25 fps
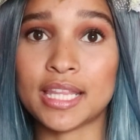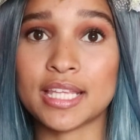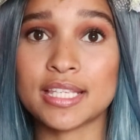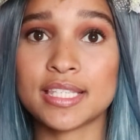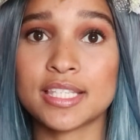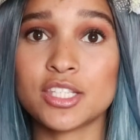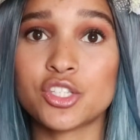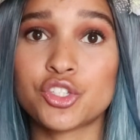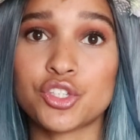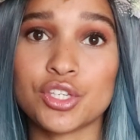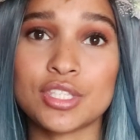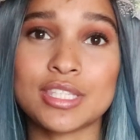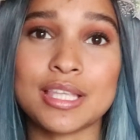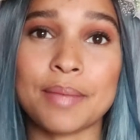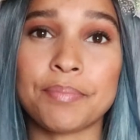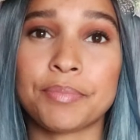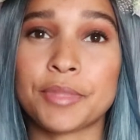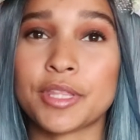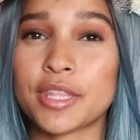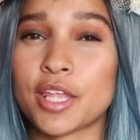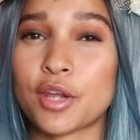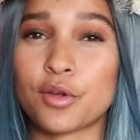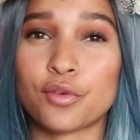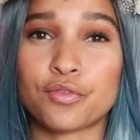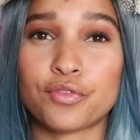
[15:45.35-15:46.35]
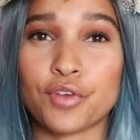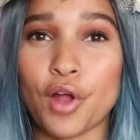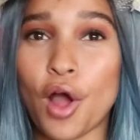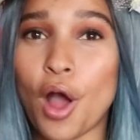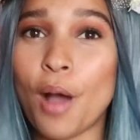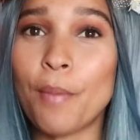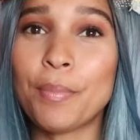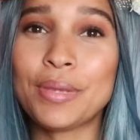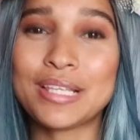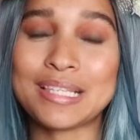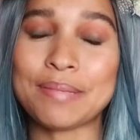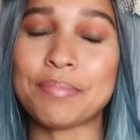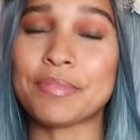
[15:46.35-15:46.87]
This is just something that I do for
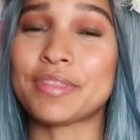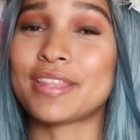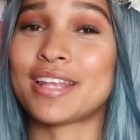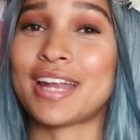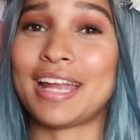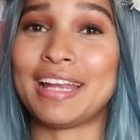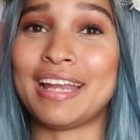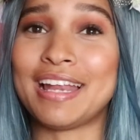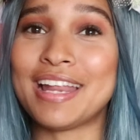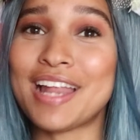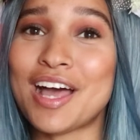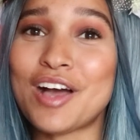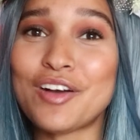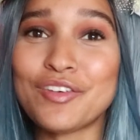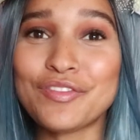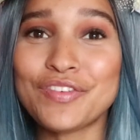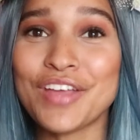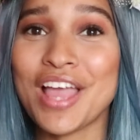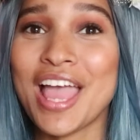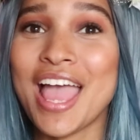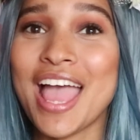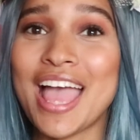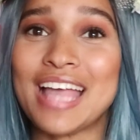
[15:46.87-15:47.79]
hobby, something that I love,